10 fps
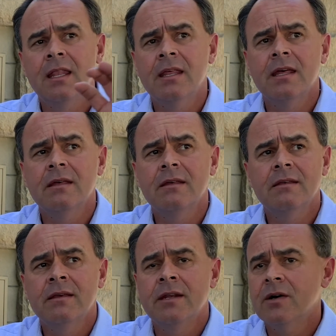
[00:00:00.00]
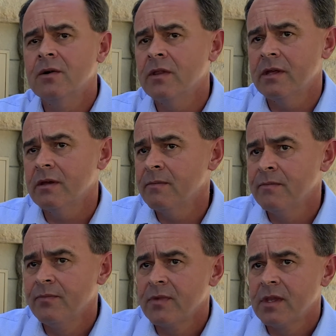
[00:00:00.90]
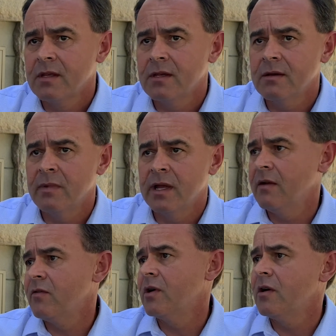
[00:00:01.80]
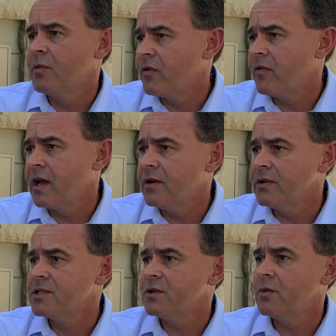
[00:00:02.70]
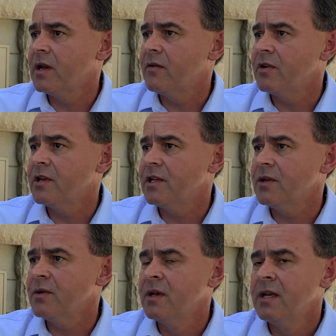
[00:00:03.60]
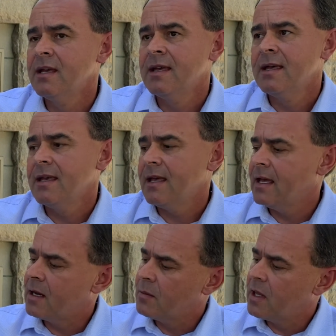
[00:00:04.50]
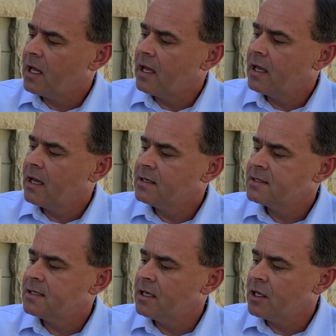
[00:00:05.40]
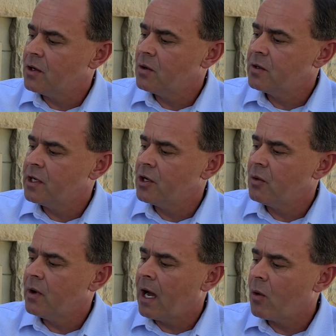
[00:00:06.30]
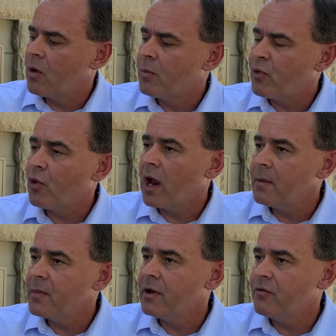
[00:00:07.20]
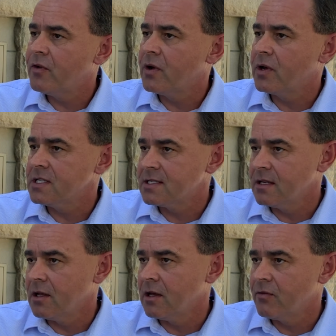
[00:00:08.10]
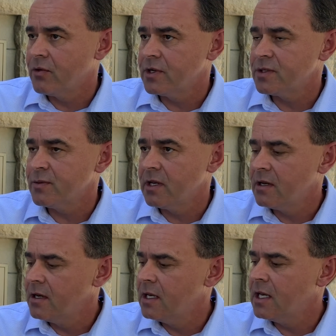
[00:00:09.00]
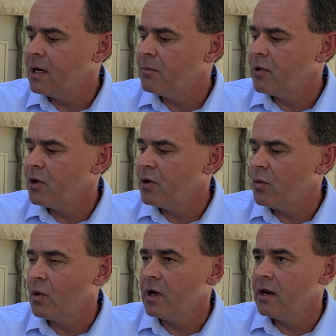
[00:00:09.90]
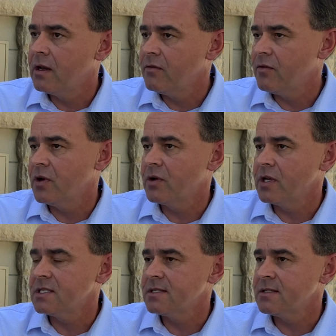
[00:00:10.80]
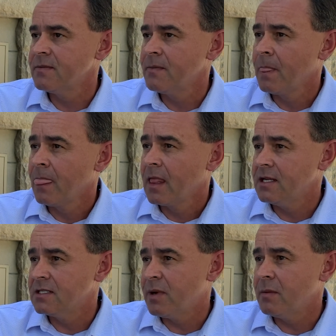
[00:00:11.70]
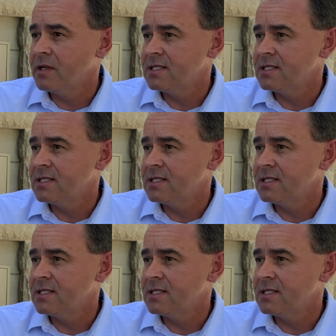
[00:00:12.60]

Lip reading: the, you know, the behavioral health providers or whatever to do? And I'm like, I said, no, you know, our primary focus in law enforcement, number one focus, is public